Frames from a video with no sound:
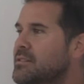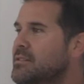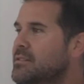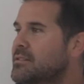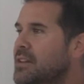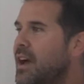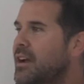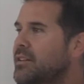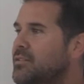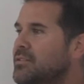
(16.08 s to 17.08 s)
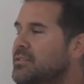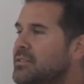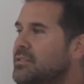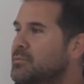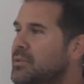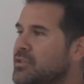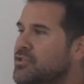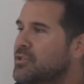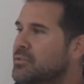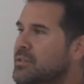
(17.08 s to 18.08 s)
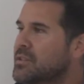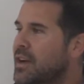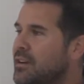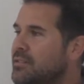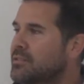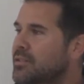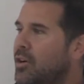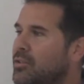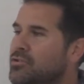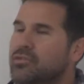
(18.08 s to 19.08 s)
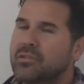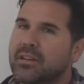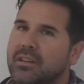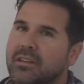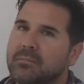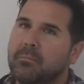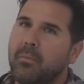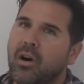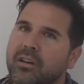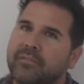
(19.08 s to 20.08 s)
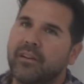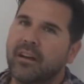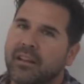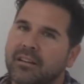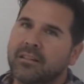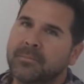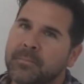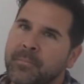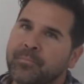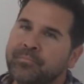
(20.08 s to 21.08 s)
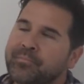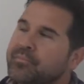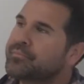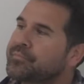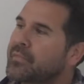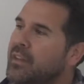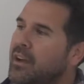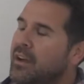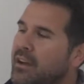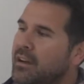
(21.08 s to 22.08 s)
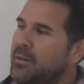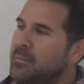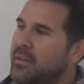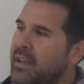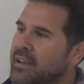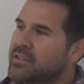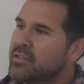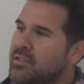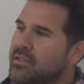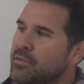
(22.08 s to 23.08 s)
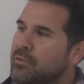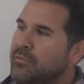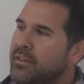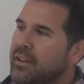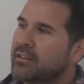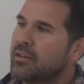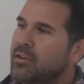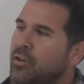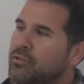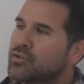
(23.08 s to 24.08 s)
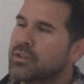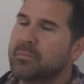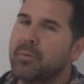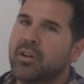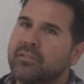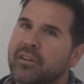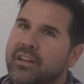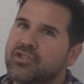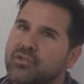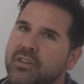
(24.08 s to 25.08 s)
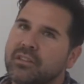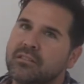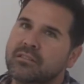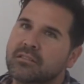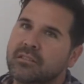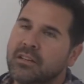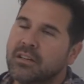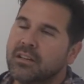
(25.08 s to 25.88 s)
is titled, well, the show is titled Culturally Modified. And I started to reflect on culturally modified trees.